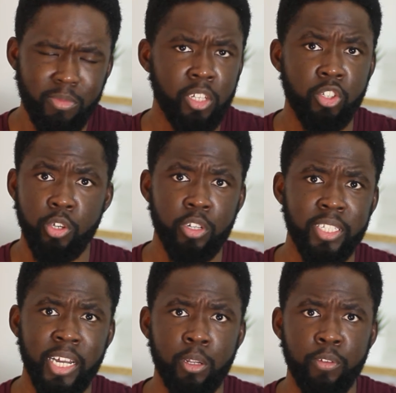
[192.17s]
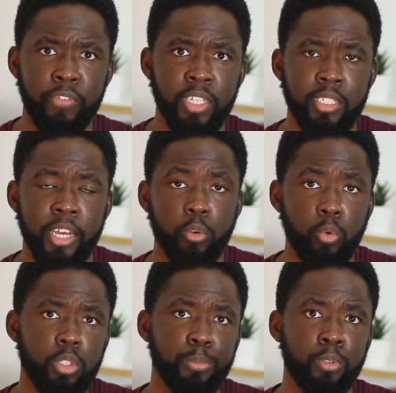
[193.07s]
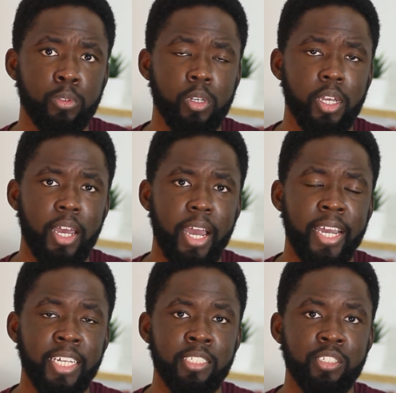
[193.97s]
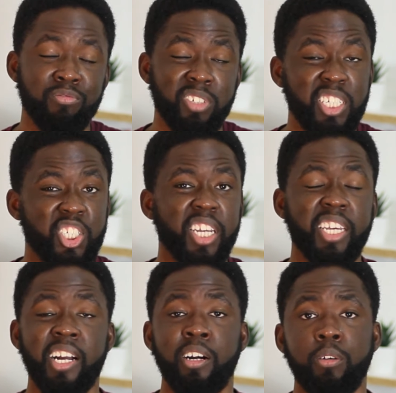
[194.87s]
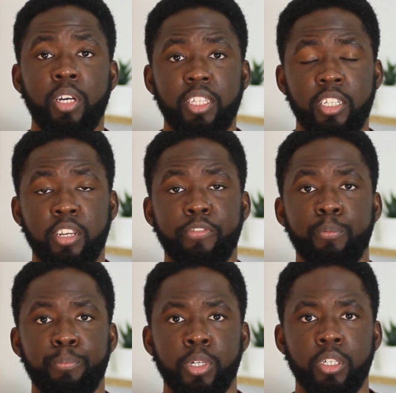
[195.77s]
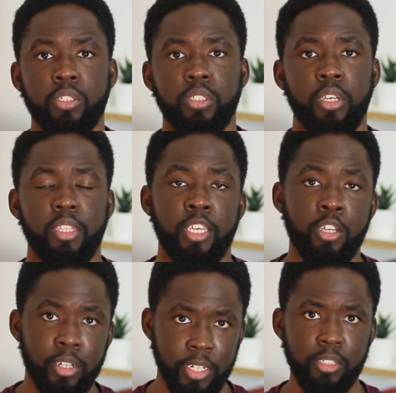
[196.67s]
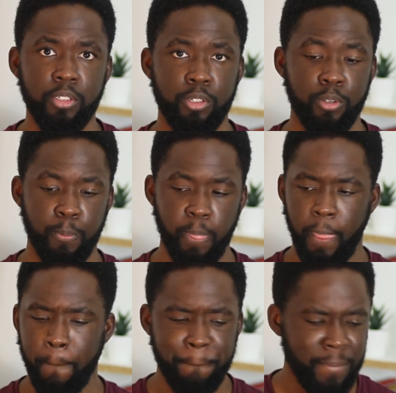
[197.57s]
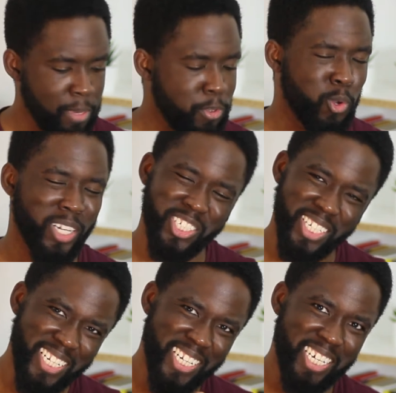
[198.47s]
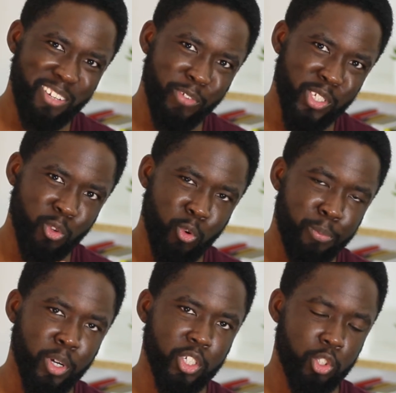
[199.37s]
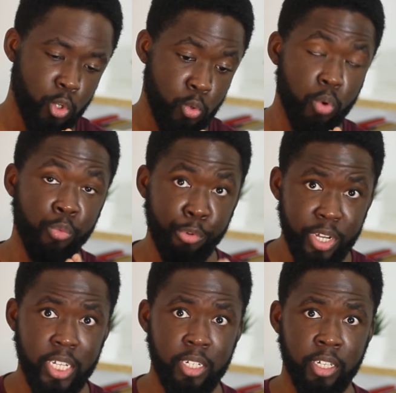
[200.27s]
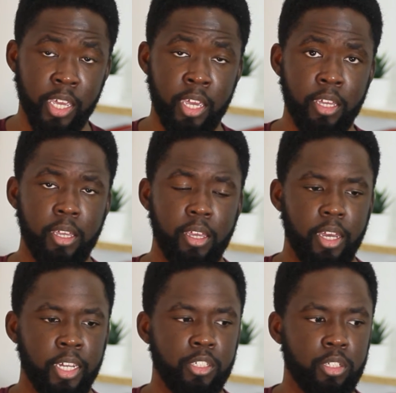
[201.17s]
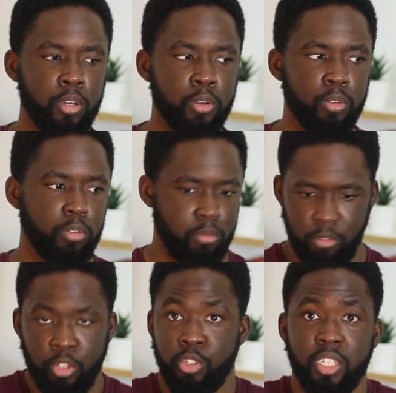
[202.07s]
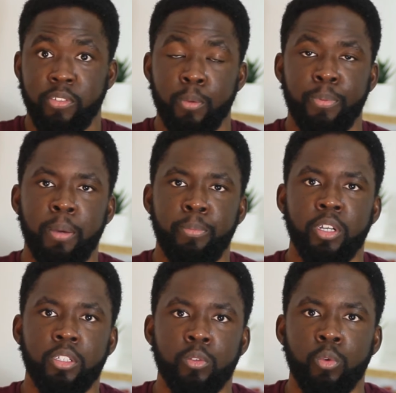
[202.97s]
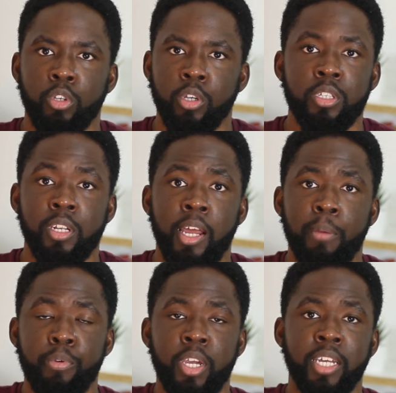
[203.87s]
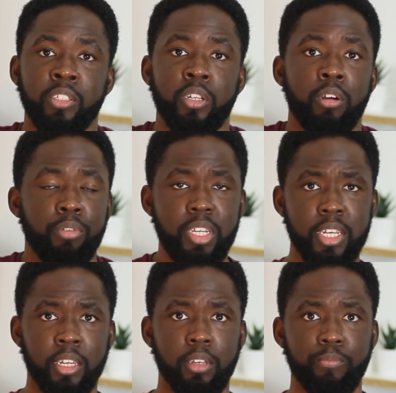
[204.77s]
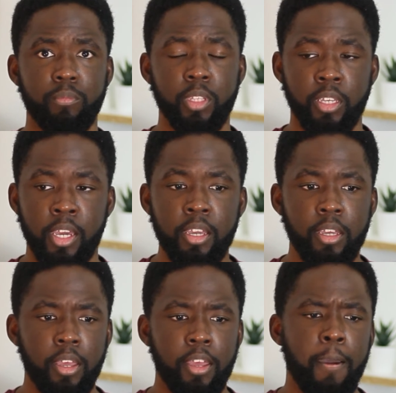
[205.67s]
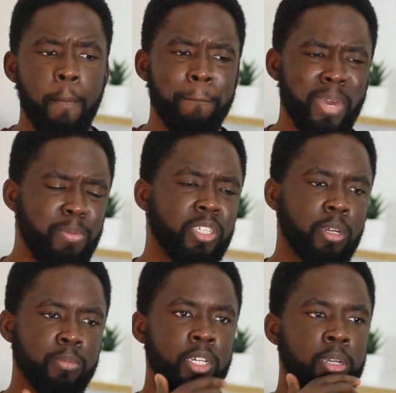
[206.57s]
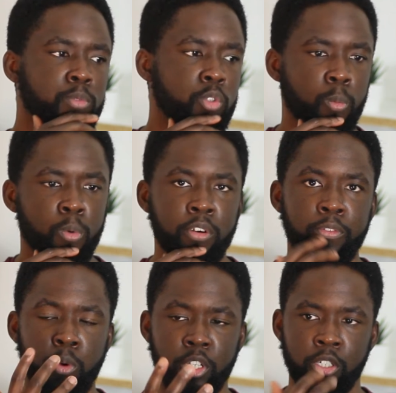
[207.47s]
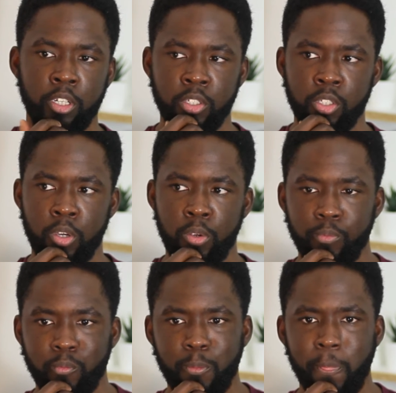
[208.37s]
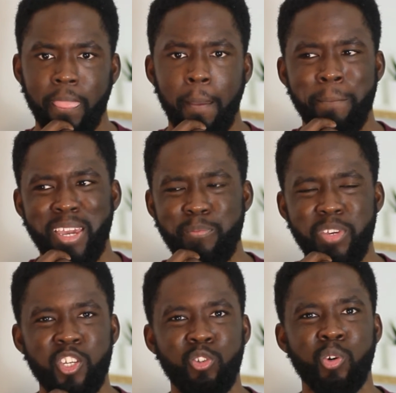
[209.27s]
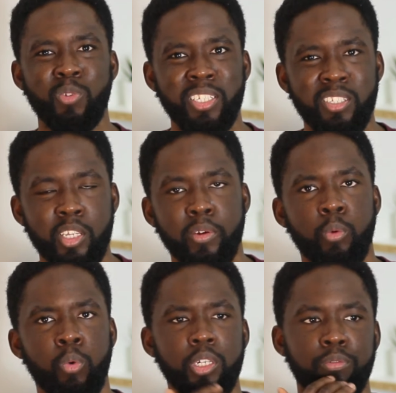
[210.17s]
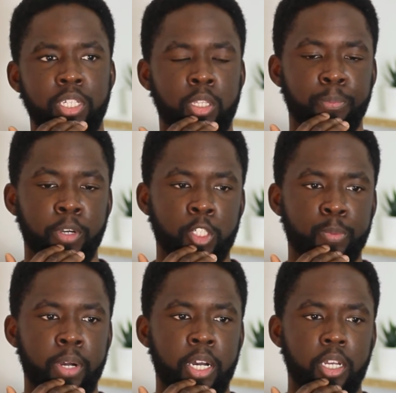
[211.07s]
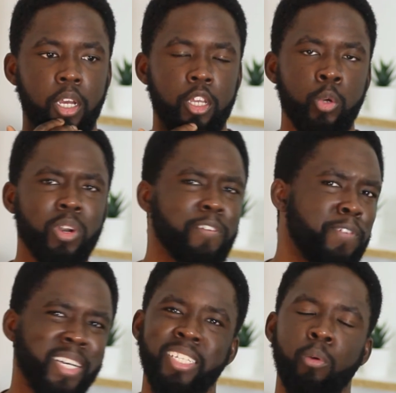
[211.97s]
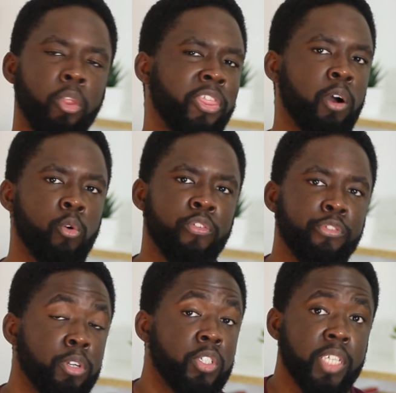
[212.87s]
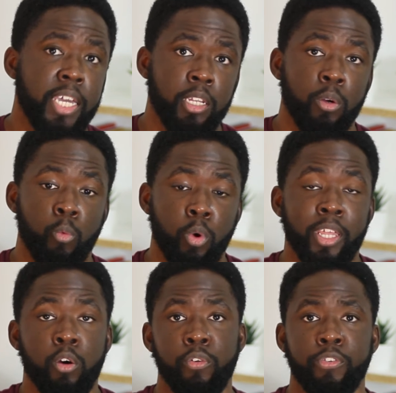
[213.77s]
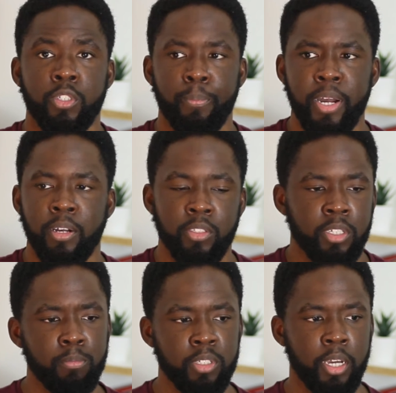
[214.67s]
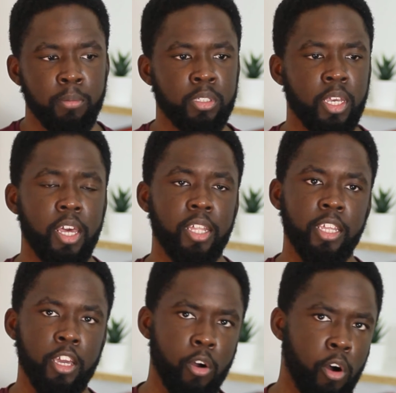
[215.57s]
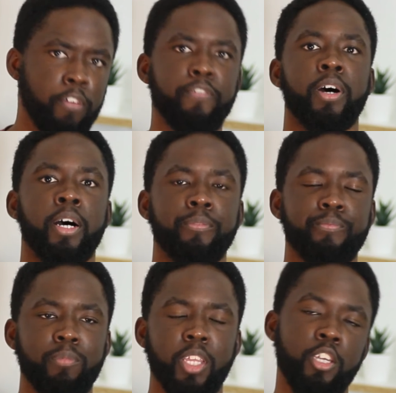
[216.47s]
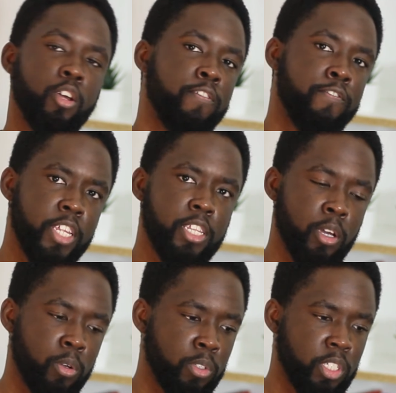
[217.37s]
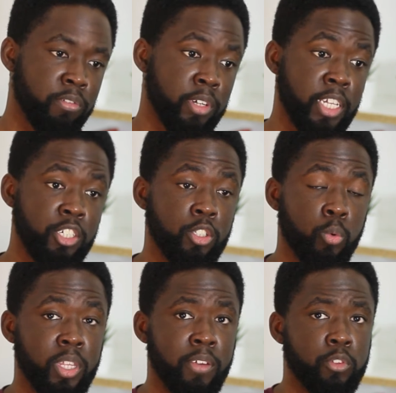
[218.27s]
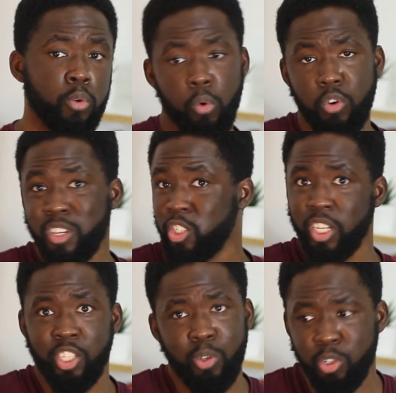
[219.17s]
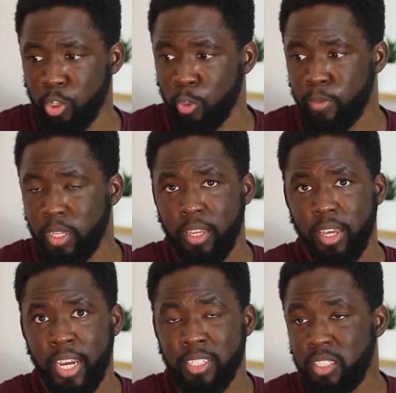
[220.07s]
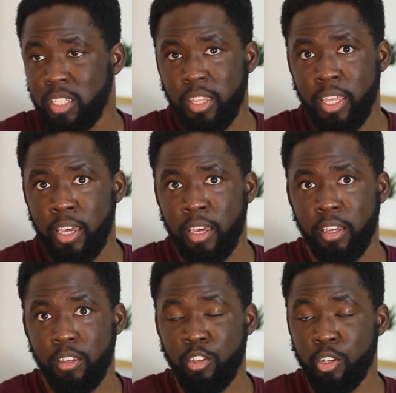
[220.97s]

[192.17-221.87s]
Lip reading: So you can download things like Audible and really check out the different books that you can listen to. Maybe you actually need physical books to read, okay? And so you just have to buy books or go to the library and start reading, okay? Maybe sometimes you're more of a watcher, and so maybe you don't necessarily want to read the books, but you want to find out what that author is saying or what that author is about. And sometimes they offer, videos in relation to what they've taught. Or you can check YouTube and see their,